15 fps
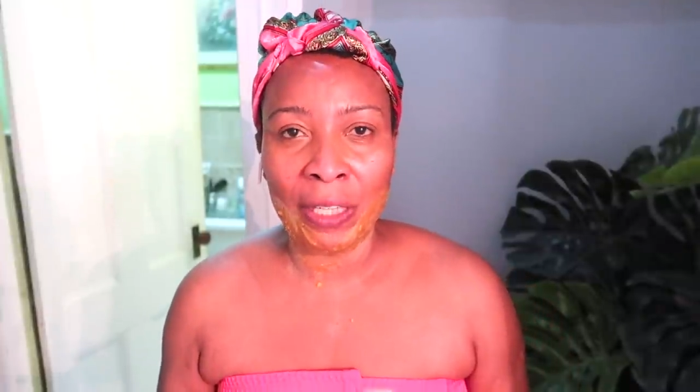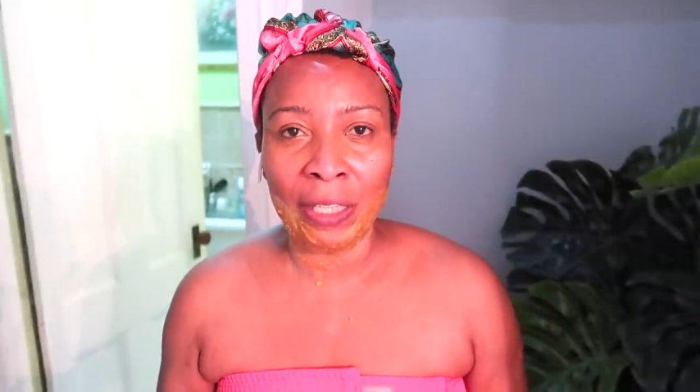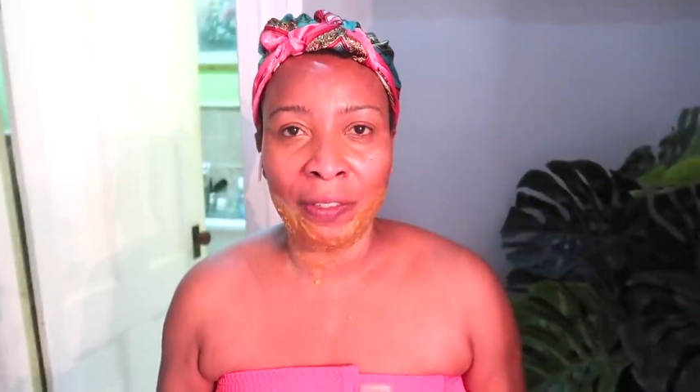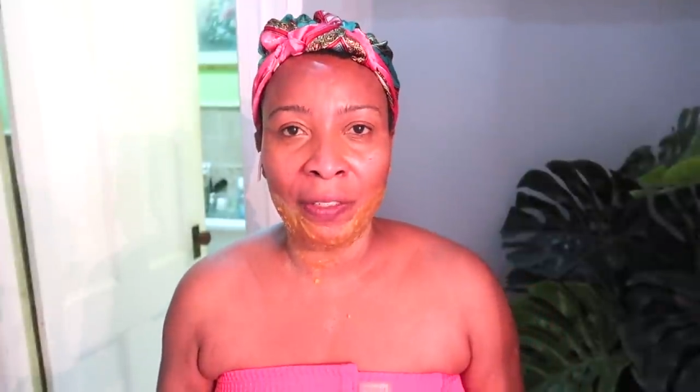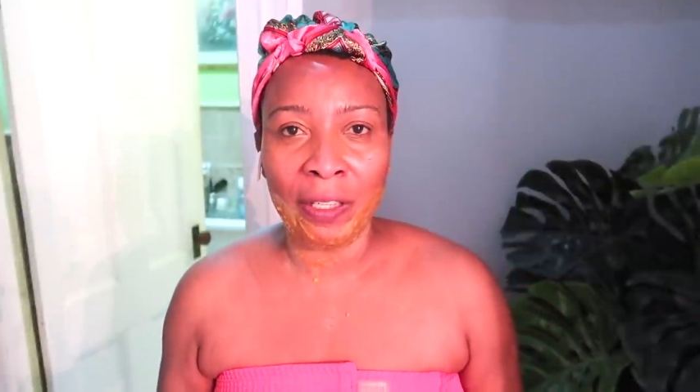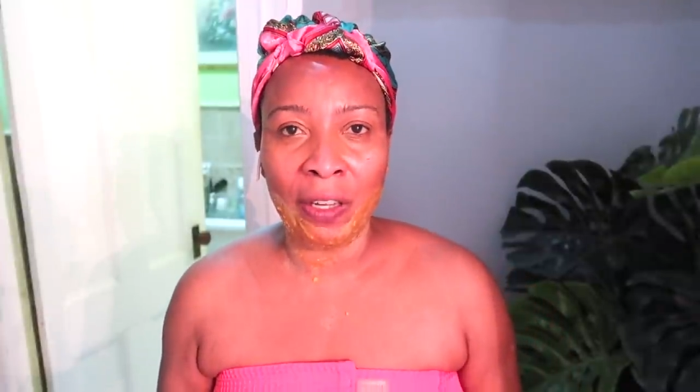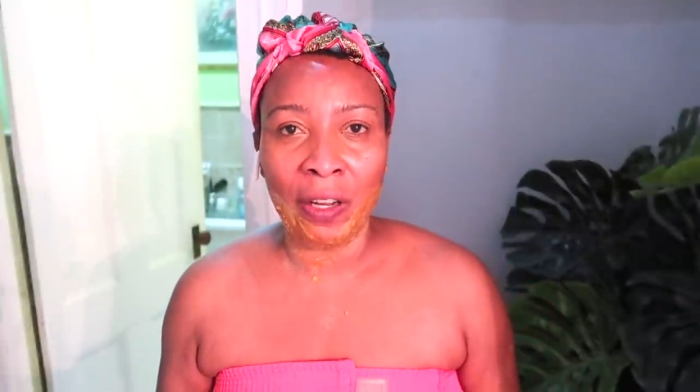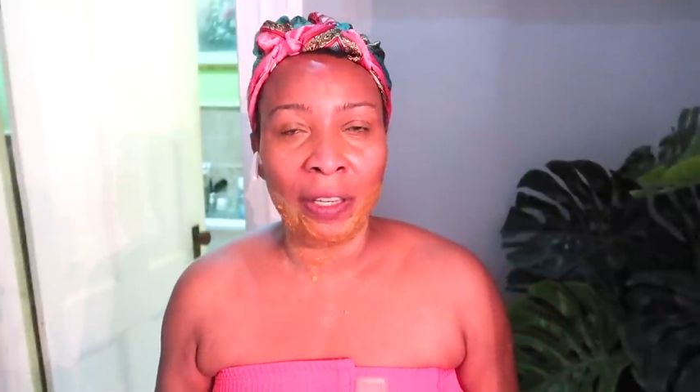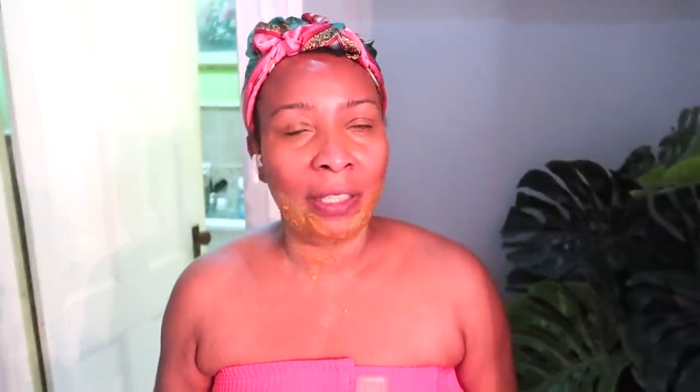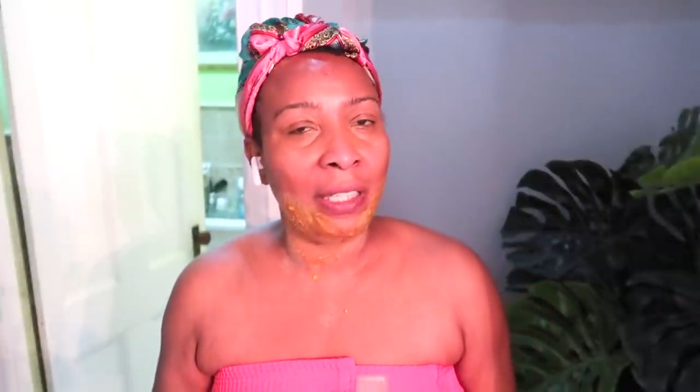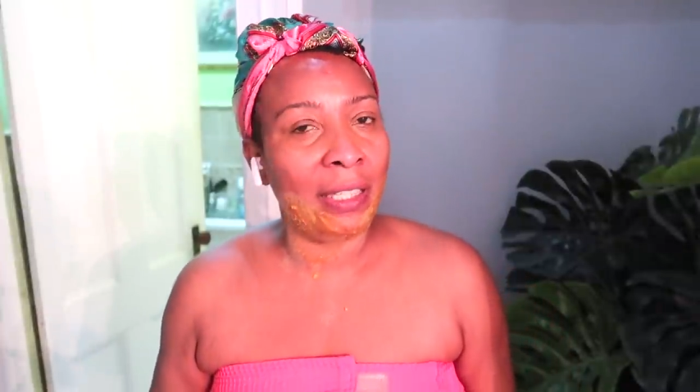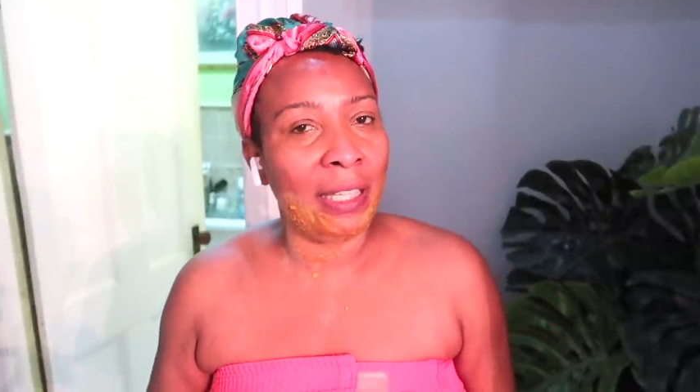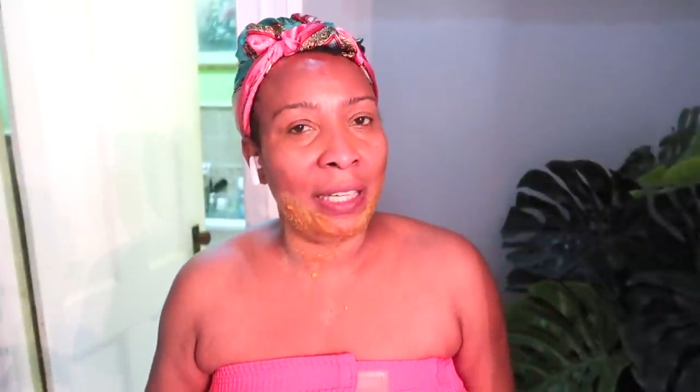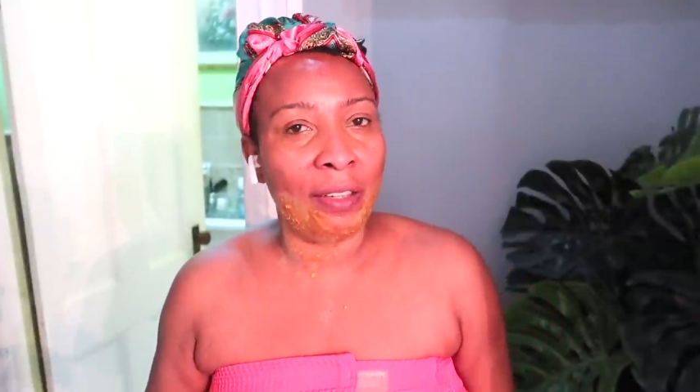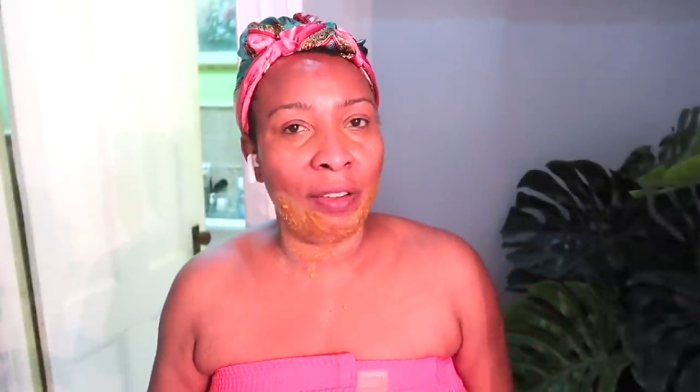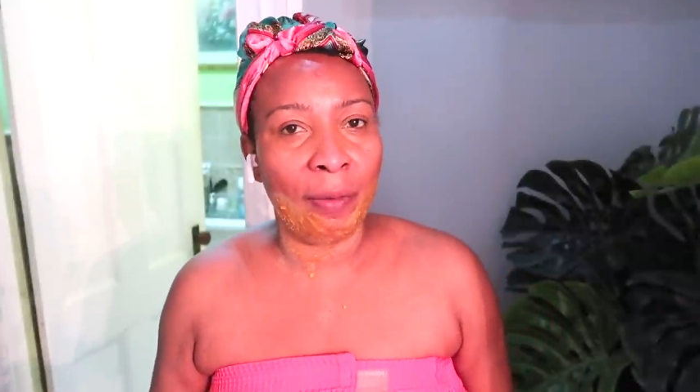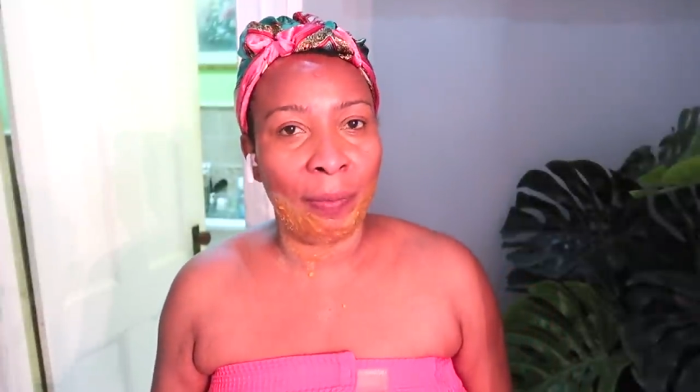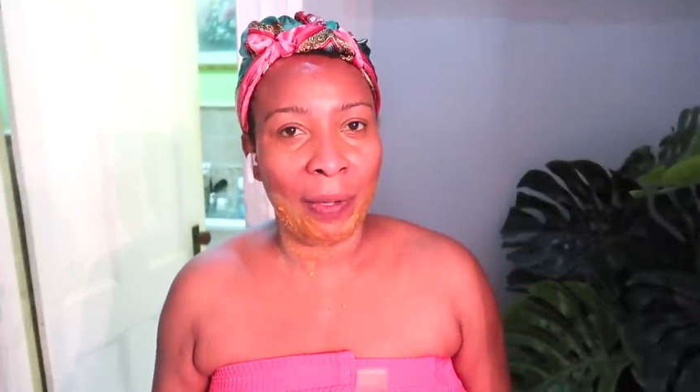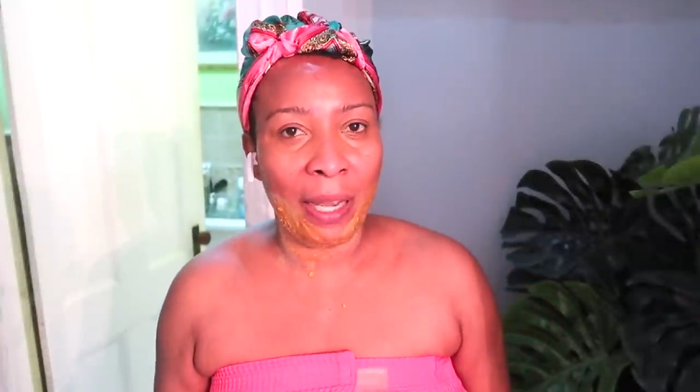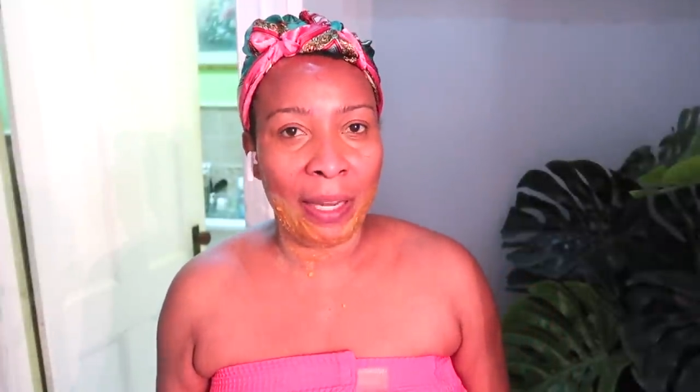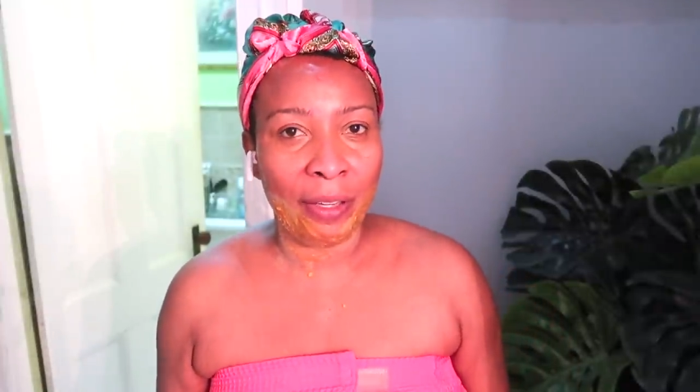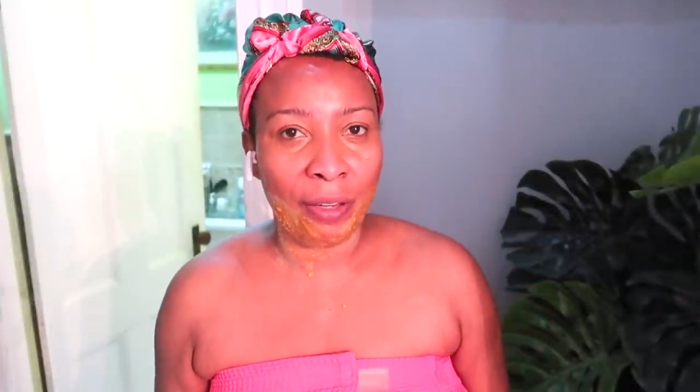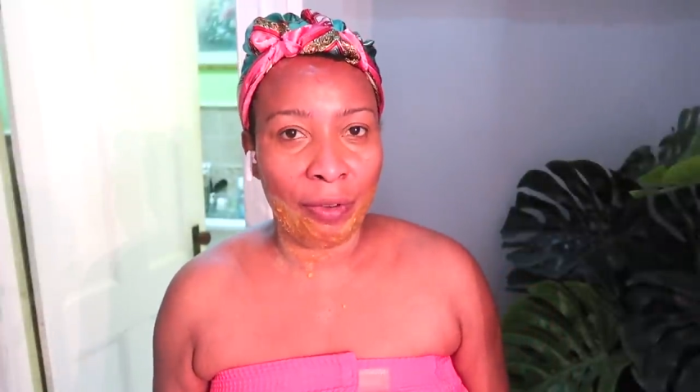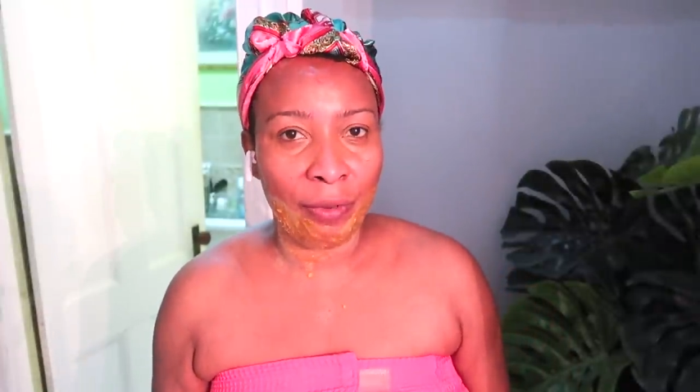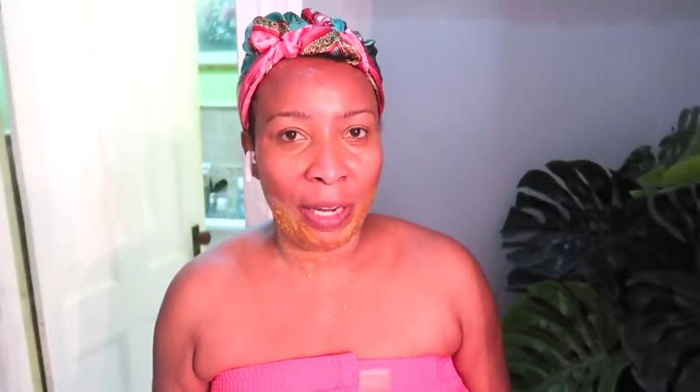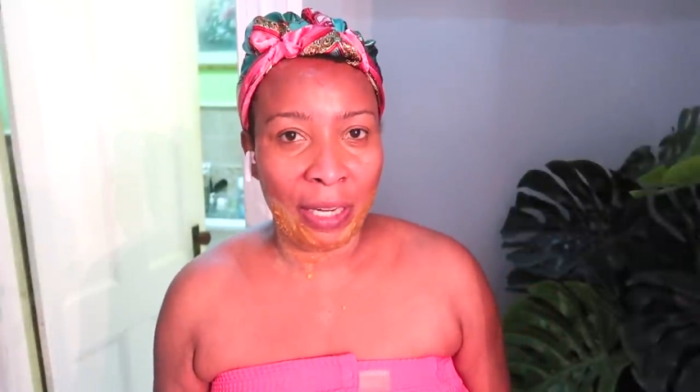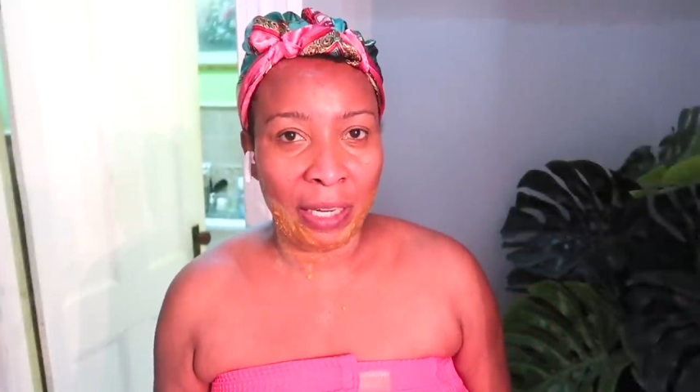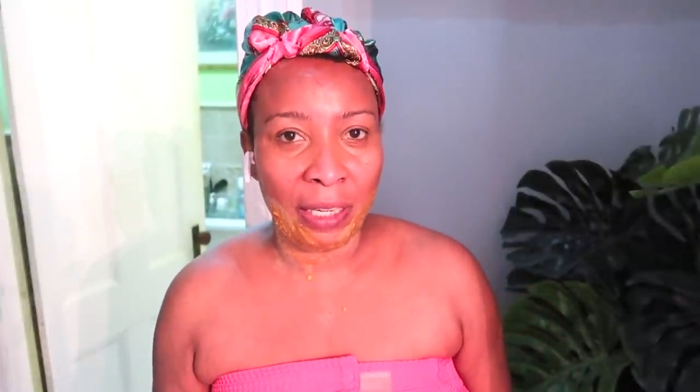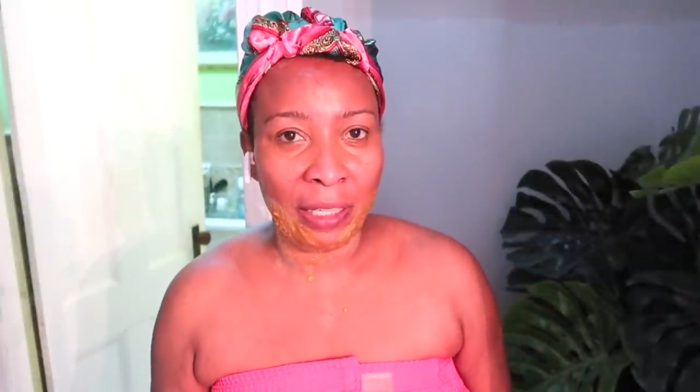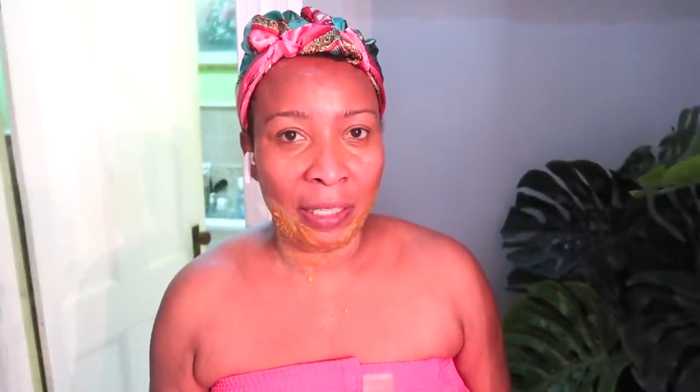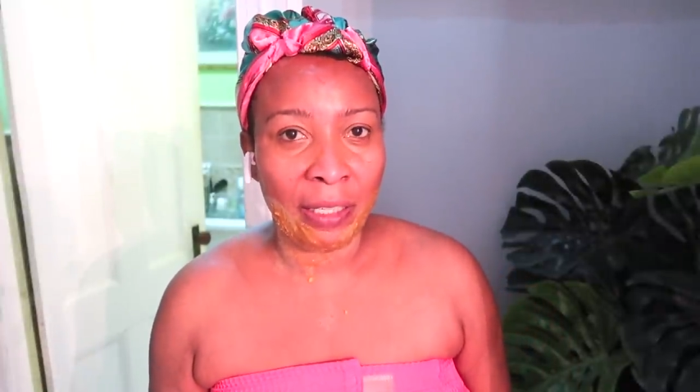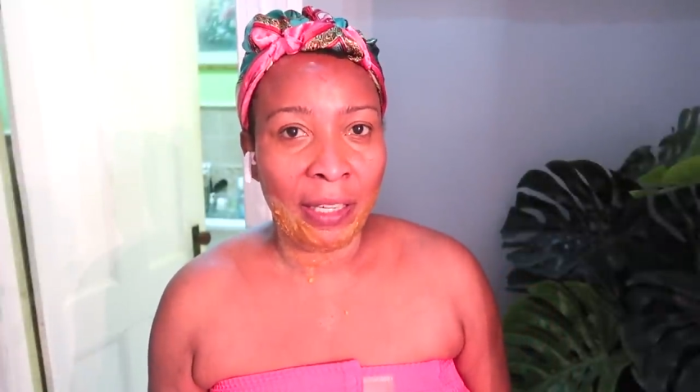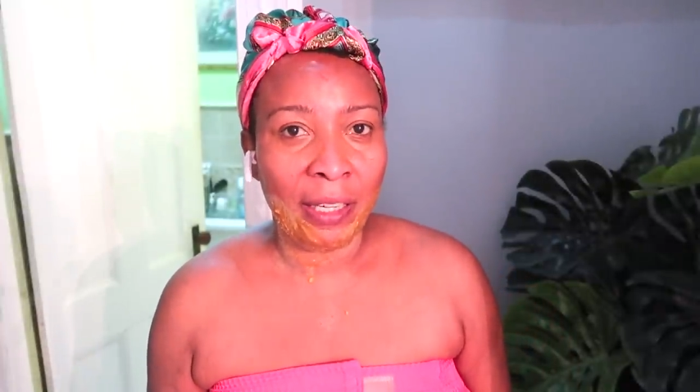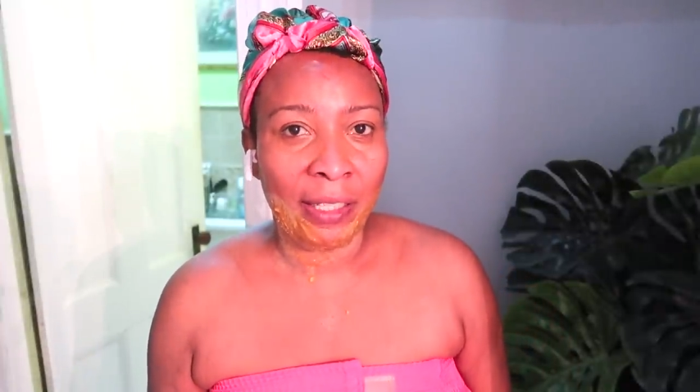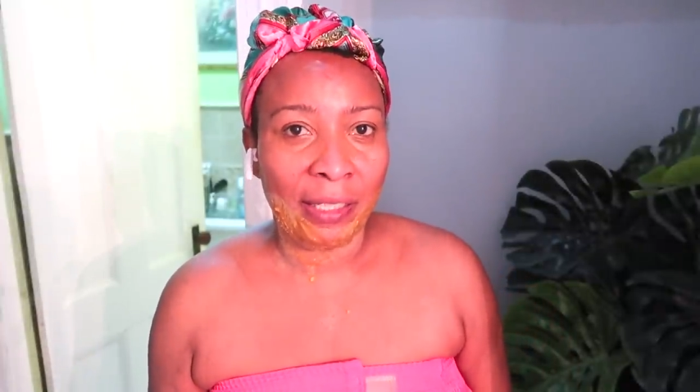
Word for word: leave it on and then you apply your regular